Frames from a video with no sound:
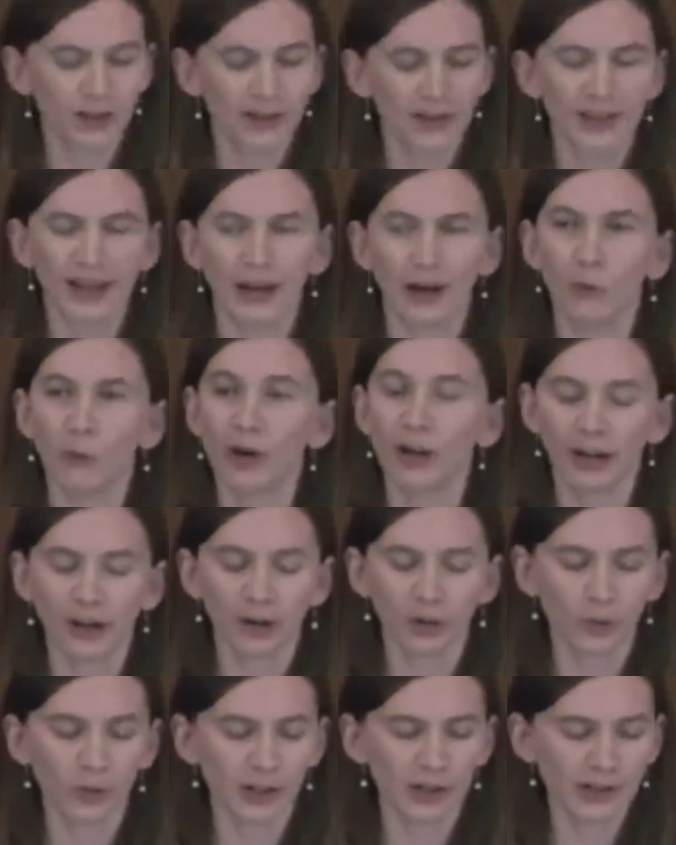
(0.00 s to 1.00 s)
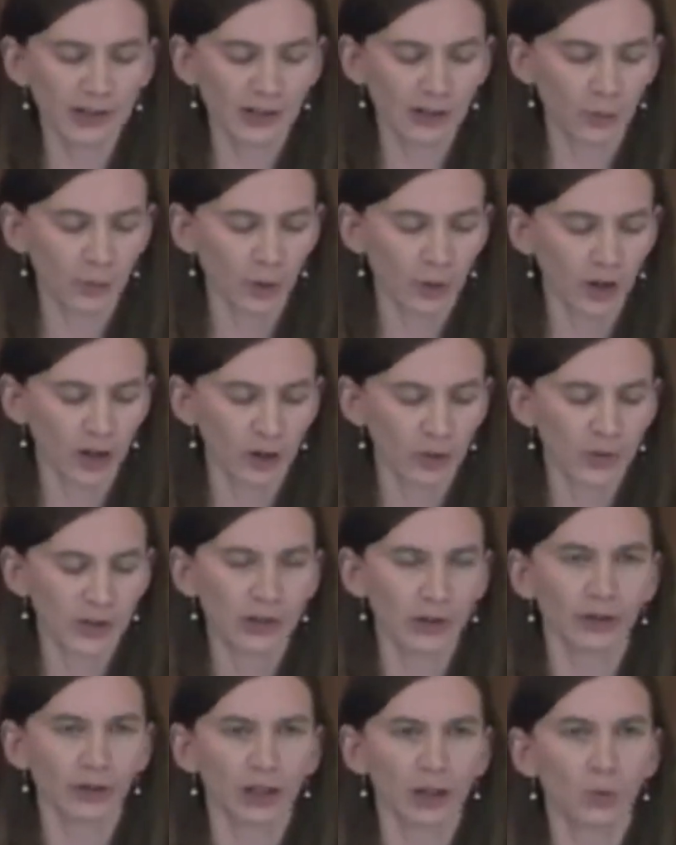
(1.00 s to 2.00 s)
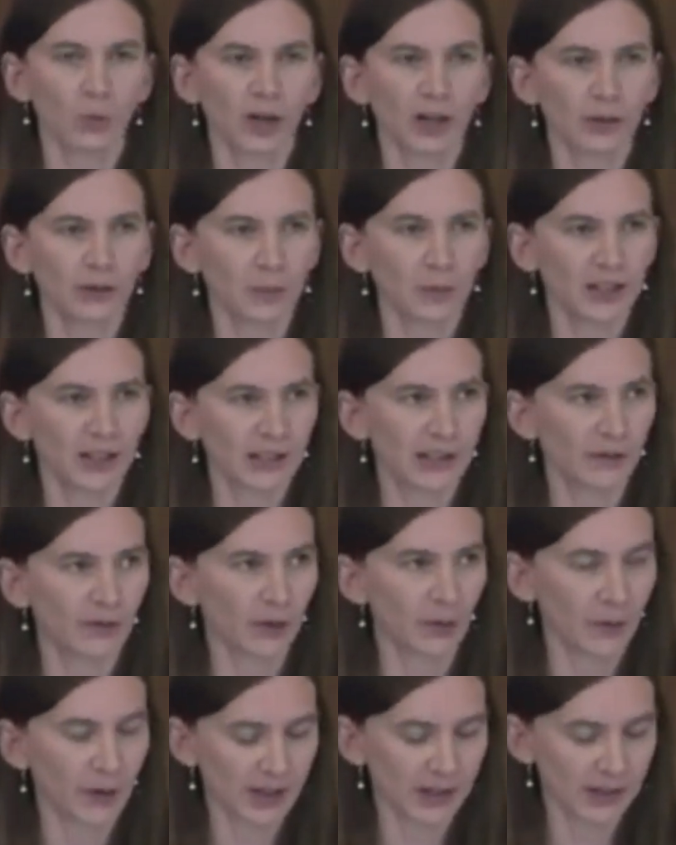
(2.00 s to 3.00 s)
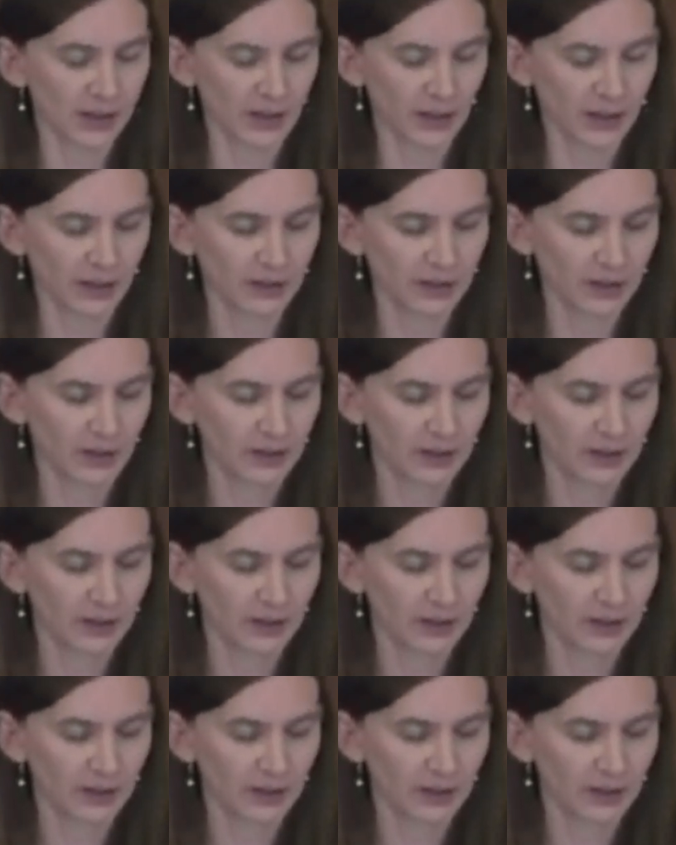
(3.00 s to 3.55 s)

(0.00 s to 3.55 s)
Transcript: that one-on-one support was only one piece of the puzzle.